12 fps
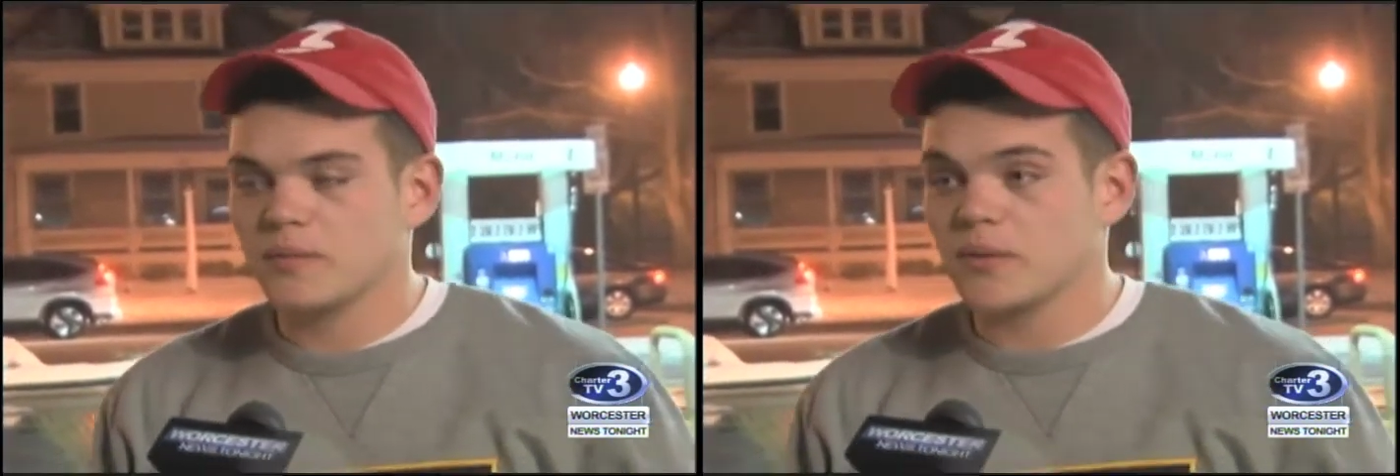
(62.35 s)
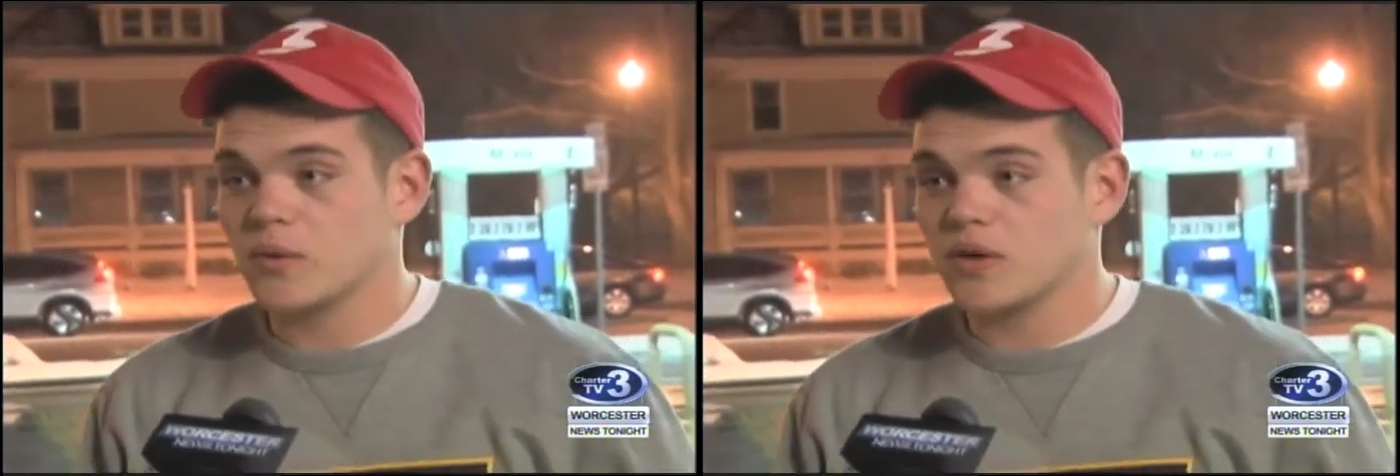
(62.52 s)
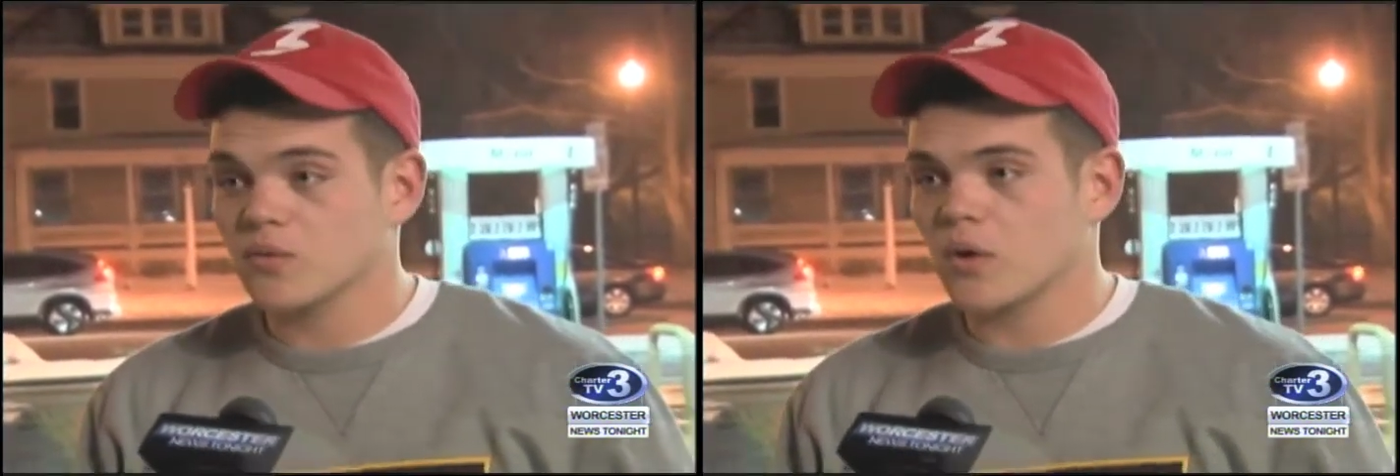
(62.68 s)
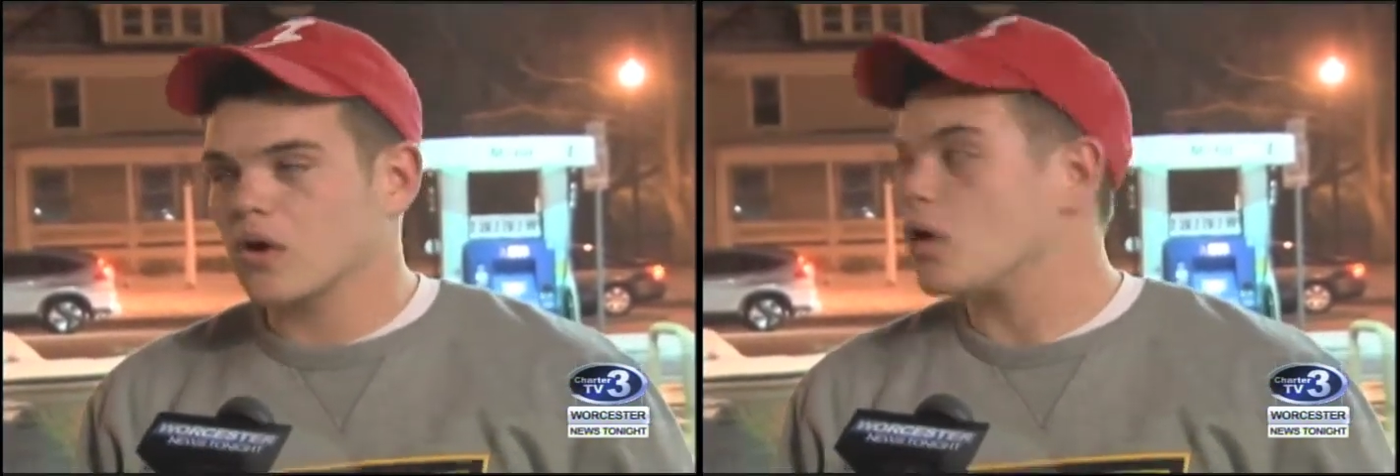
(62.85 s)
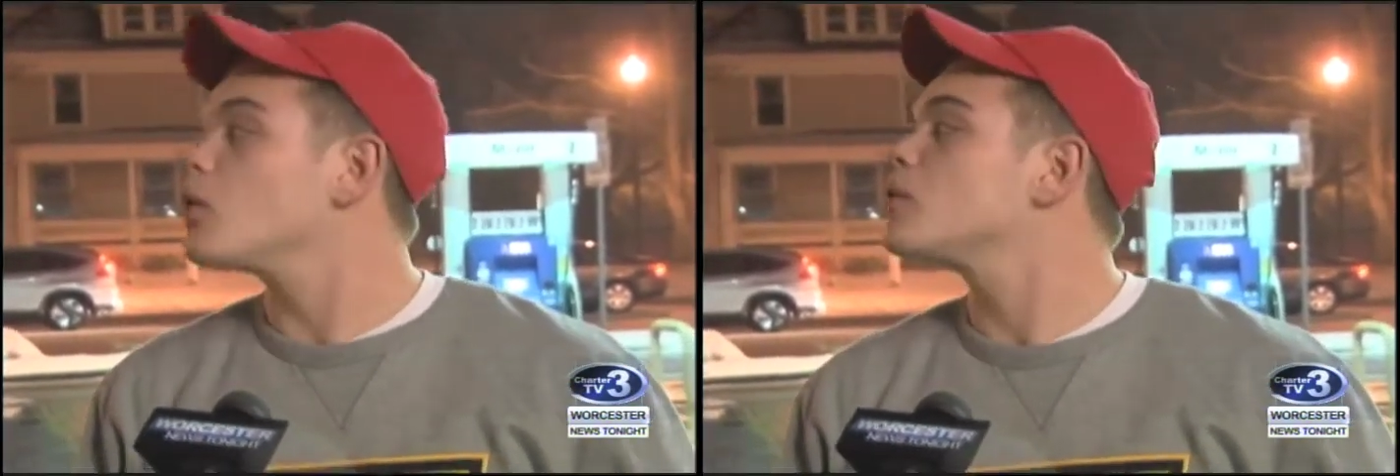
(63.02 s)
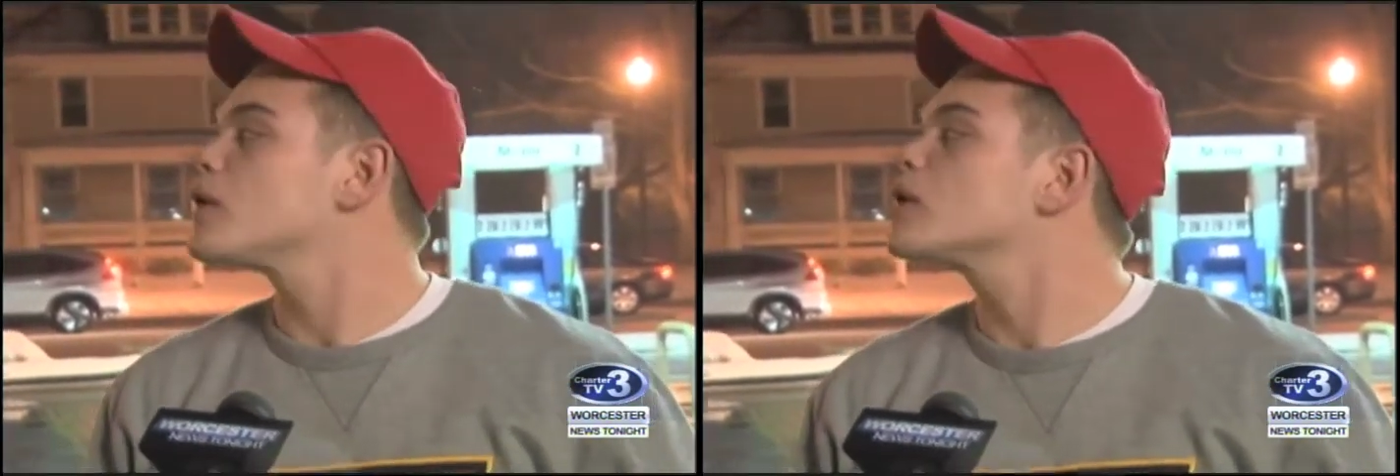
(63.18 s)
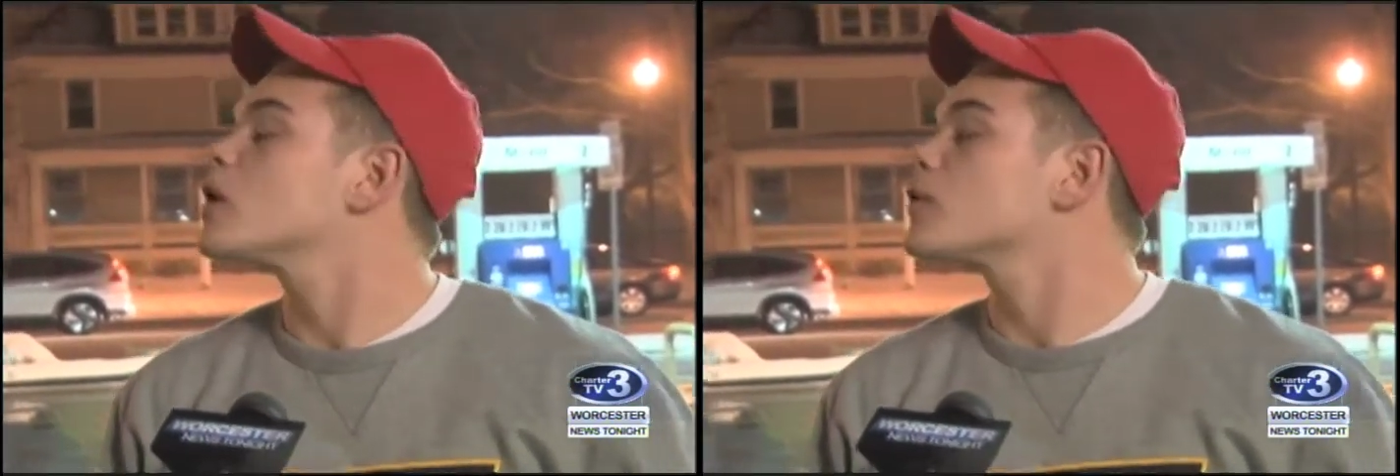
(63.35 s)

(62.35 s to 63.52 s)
but when you go, go